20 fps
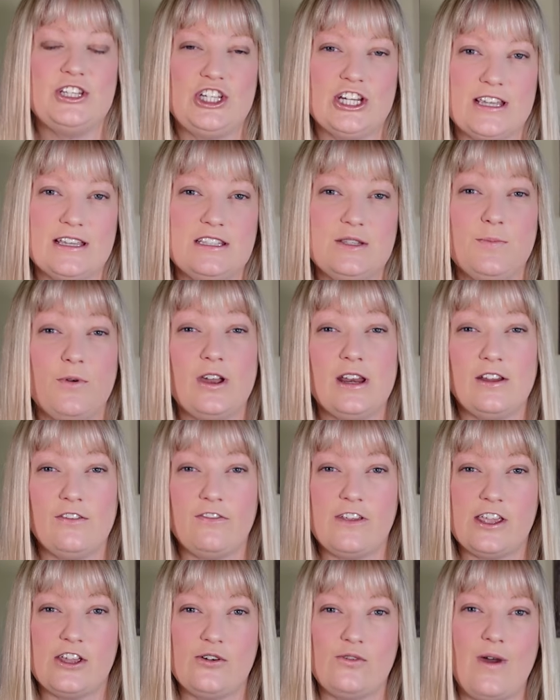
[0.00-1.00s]
a chicken's point of
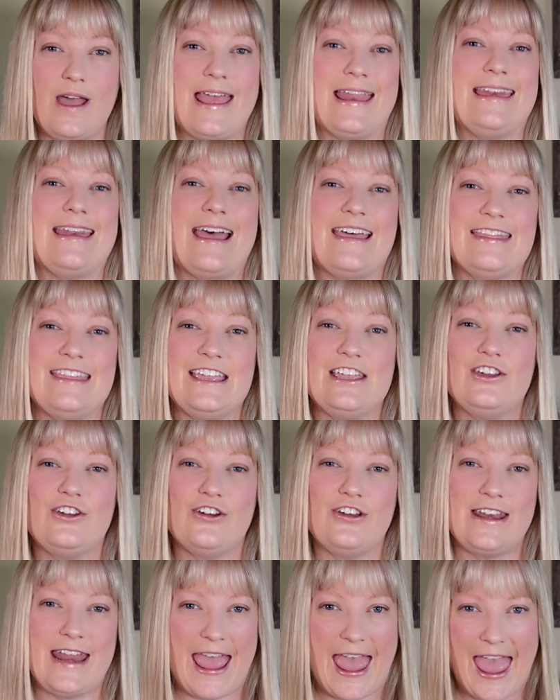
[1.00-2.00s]
view, nothing
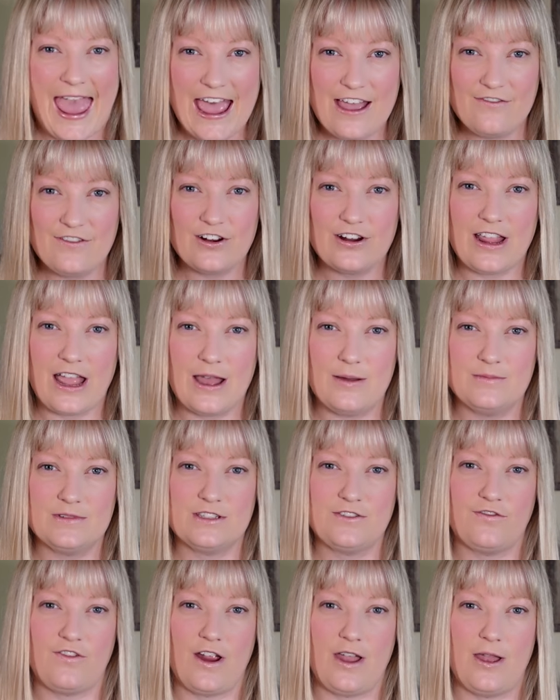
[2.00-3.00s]
good ever
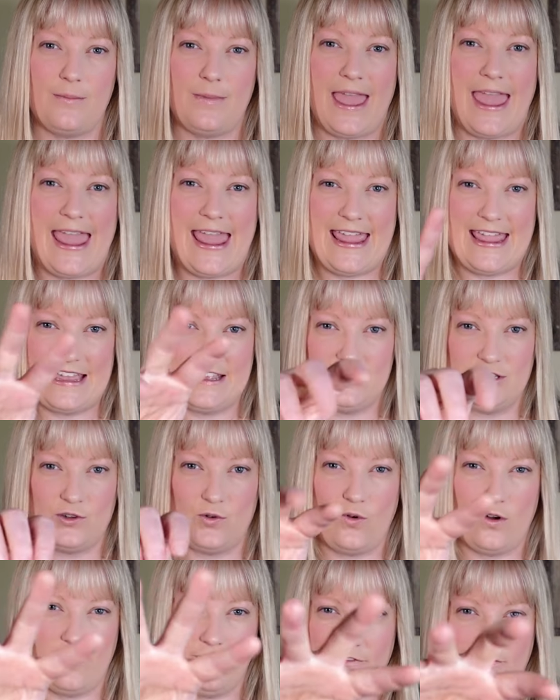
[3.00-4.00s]
comes from hands
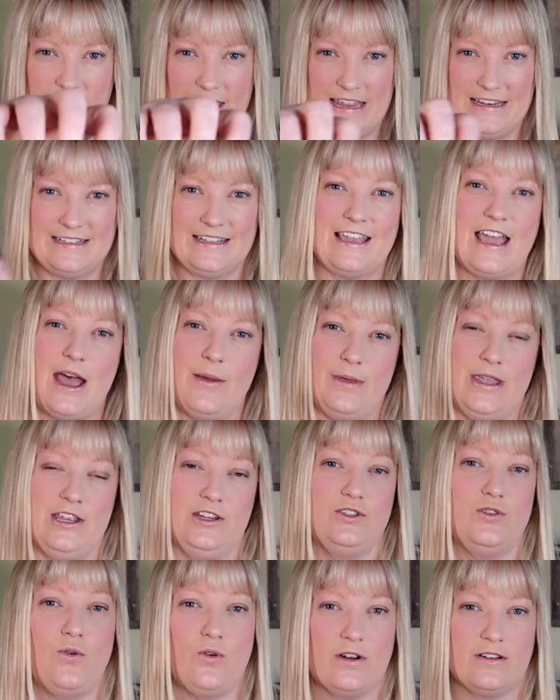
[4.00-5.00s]
or feet
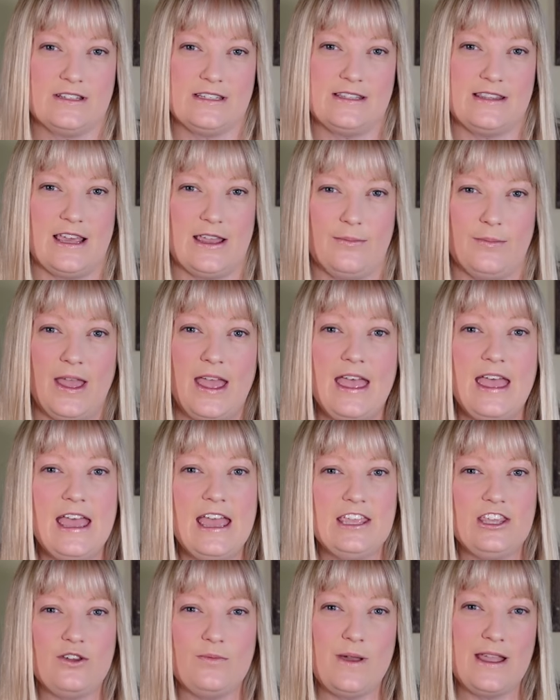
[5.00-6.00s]
coming towards them.
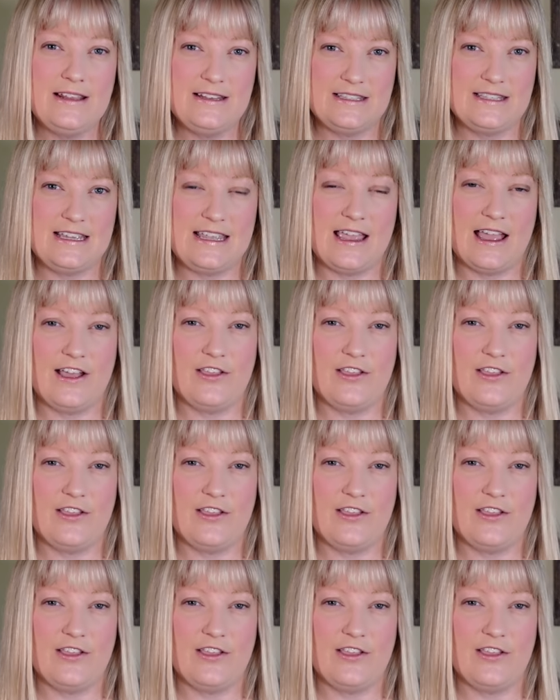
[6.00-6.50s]
You might see